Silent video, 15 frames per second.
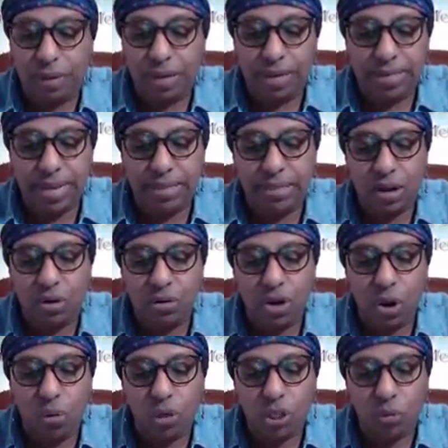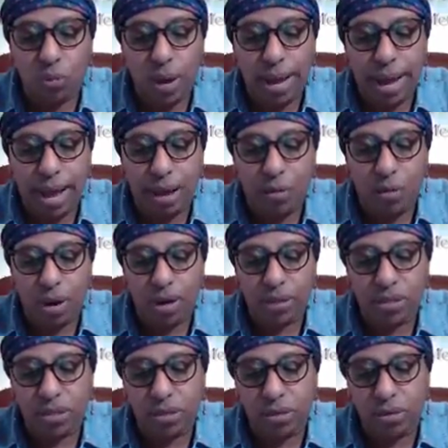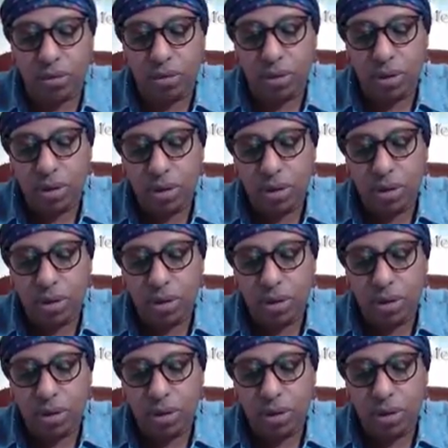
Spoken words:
because I don't know which way where I want to